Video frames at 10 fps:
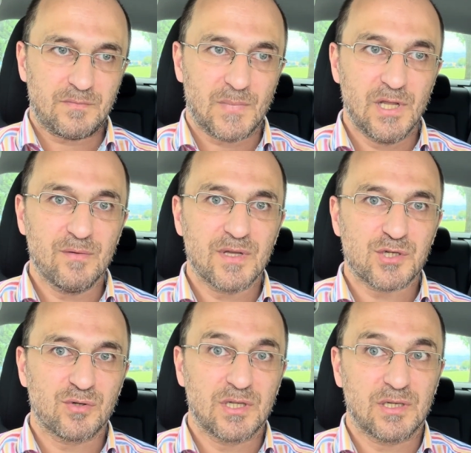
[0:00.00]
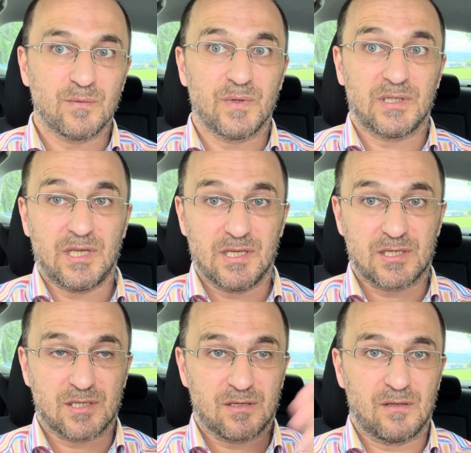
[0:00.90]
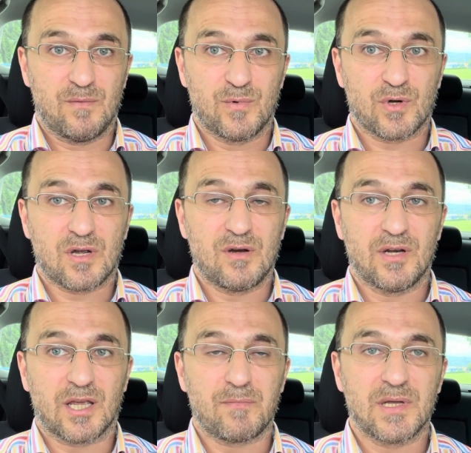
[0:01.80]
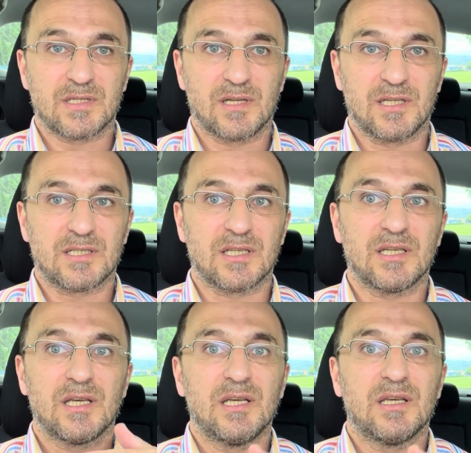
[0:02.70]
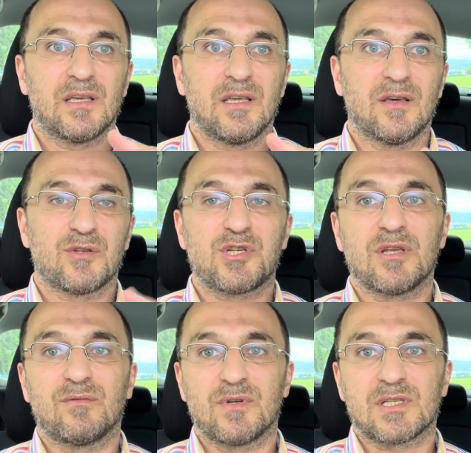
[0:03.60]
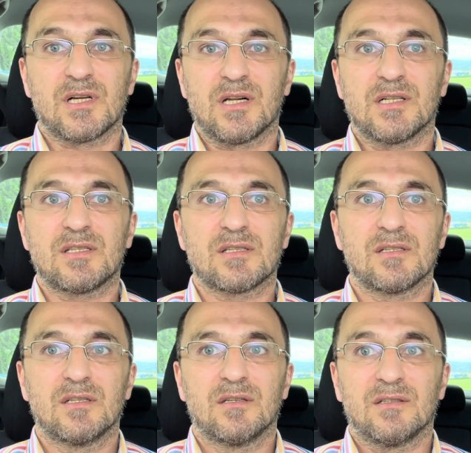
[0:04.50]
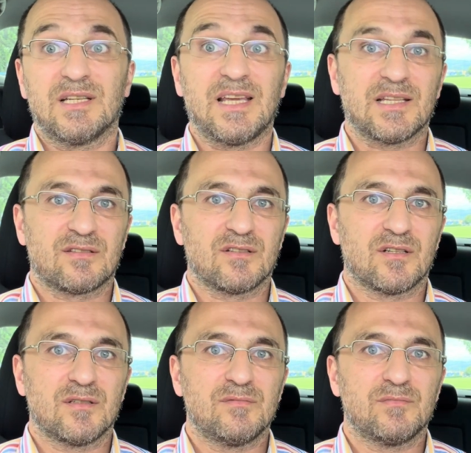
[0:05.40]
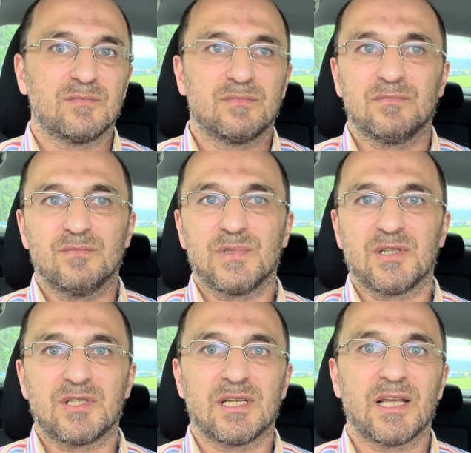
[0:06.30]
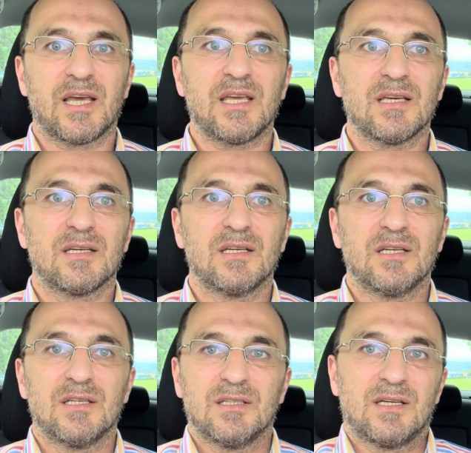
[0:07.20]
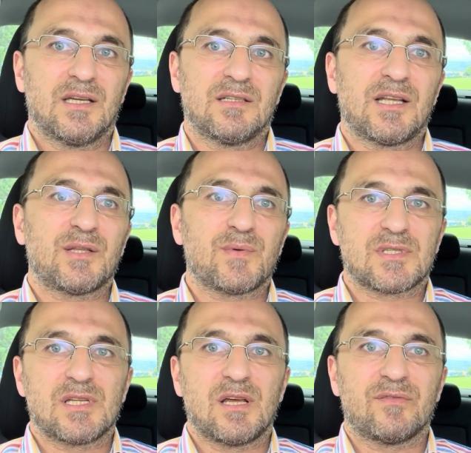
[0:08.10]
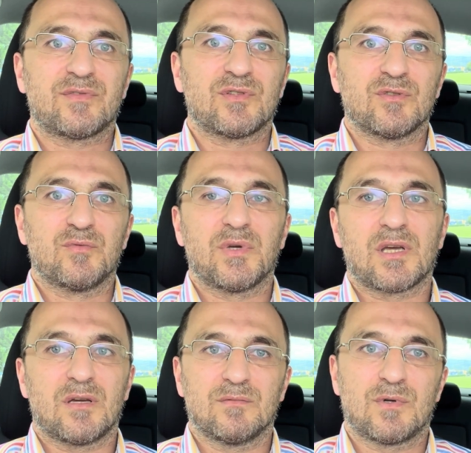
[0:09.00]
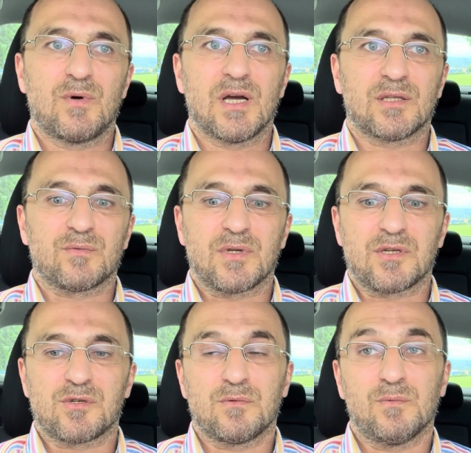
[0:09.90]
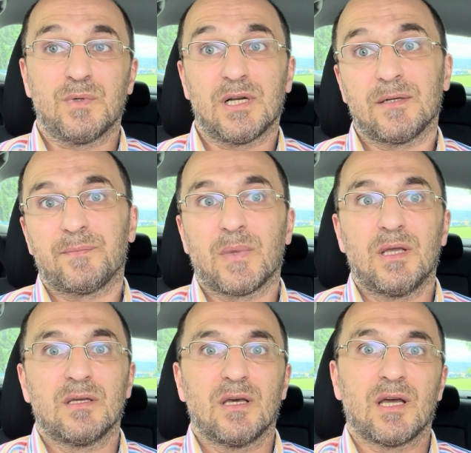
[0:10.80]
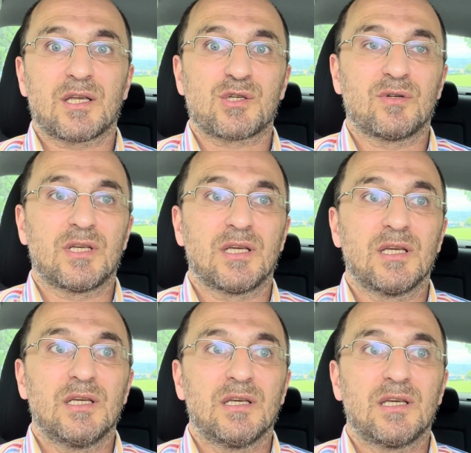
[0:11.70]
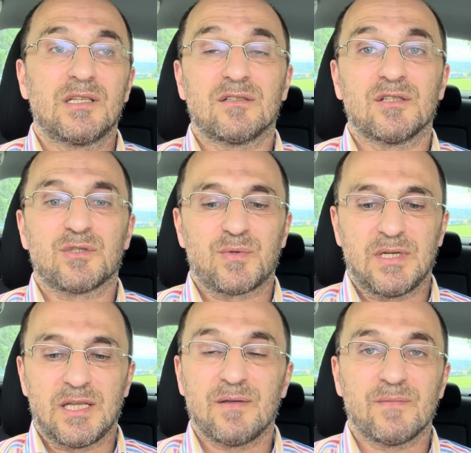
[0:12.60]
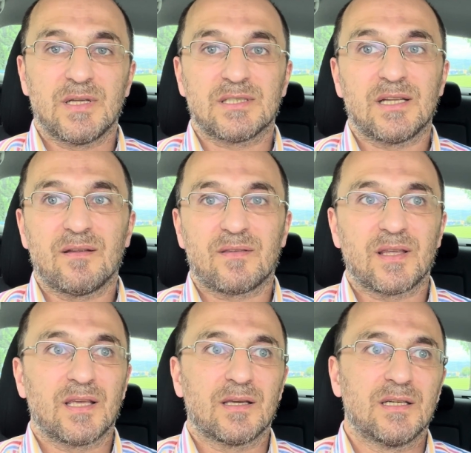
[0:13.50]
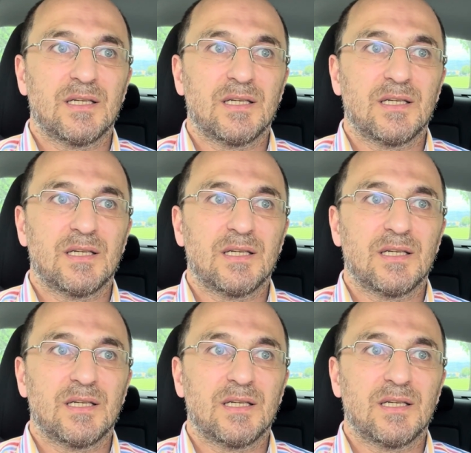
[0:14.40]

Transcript: Eventually, with his workaholic mentality, he achieved results, later with a delay, and that was enough to become quite rich. Well, actually, he didn't really invent anything.